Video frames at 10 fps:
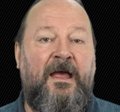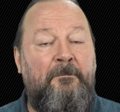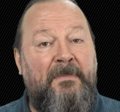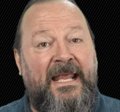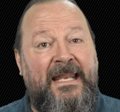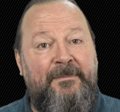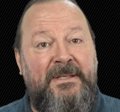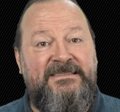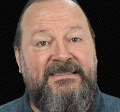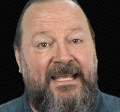My name
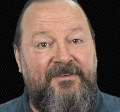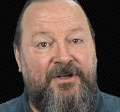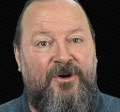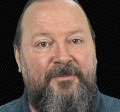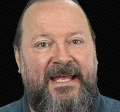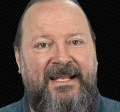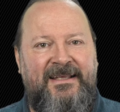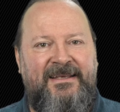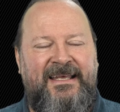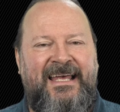is David
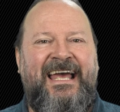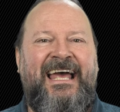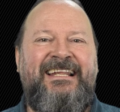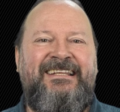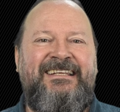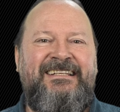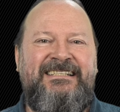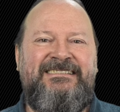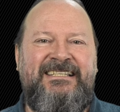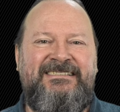Orban, and
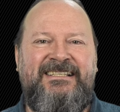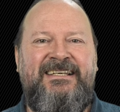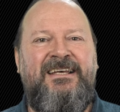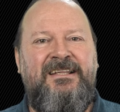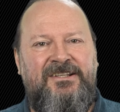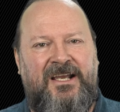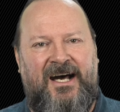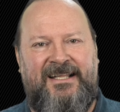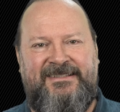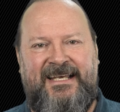this is The
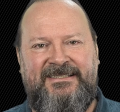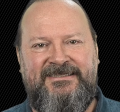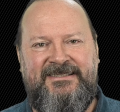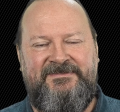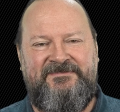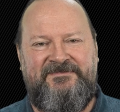Context.